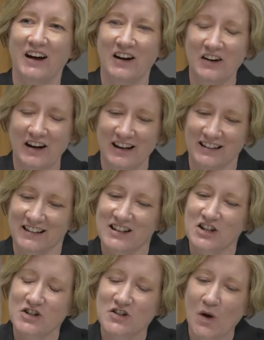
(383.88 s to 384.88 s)
All right.
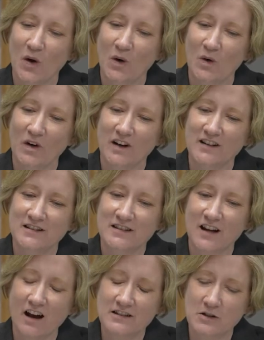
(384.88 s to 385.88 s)
Yep. So
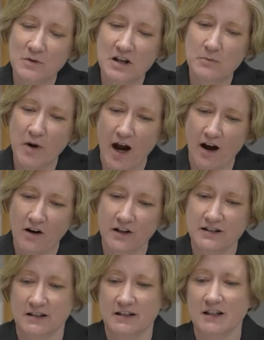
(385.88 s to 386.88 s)
talk to me
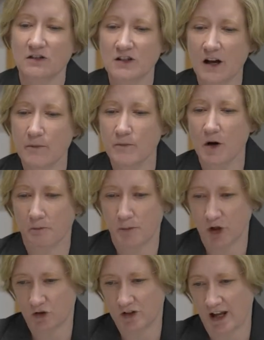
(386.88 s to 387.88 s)
about, it's a tilt-up
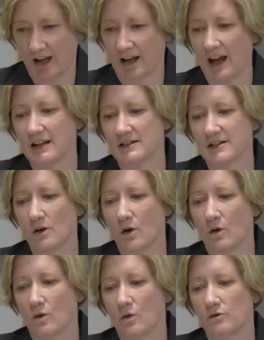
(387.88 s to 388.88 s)
building. And
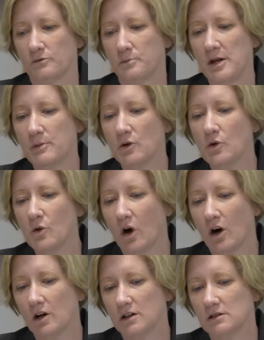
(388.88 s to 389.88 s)
so people who
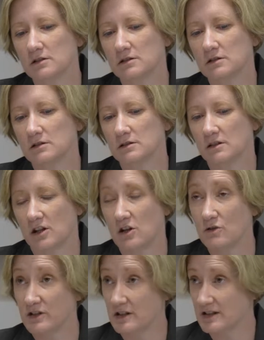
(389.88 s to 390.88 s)
aren't
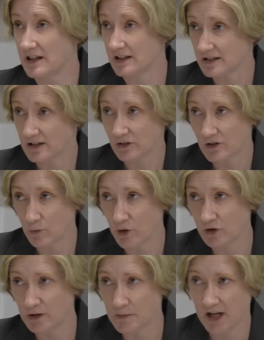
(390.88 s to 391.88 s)
used to seeing a tilt-up
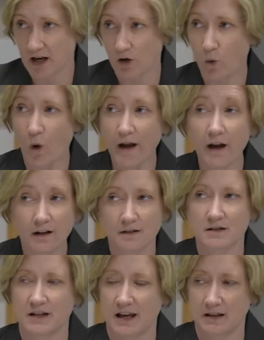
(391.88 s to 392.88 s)
building may not quite
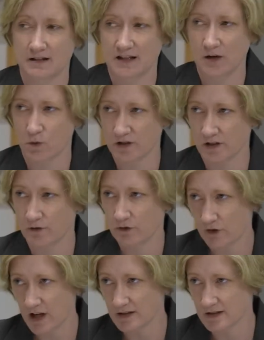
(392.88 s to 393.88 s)
understand the sequence of
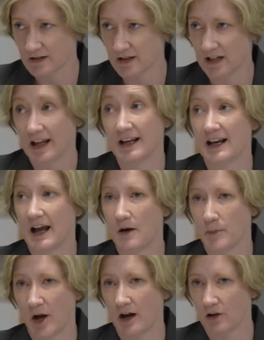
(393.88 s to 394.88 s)
events to get it
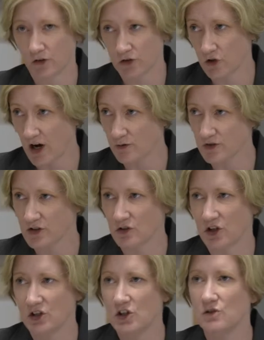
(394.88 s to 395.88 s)
up out of the ground. So
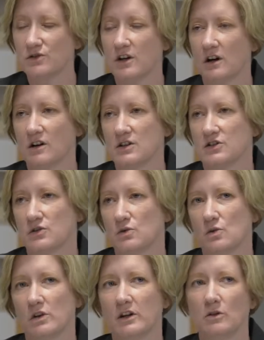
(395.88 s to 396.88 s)
can you talk us
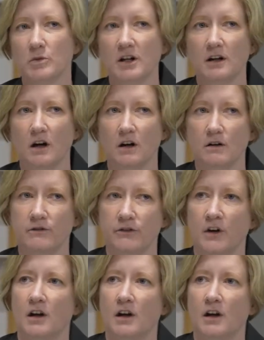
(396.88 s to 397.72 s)
through a little bit of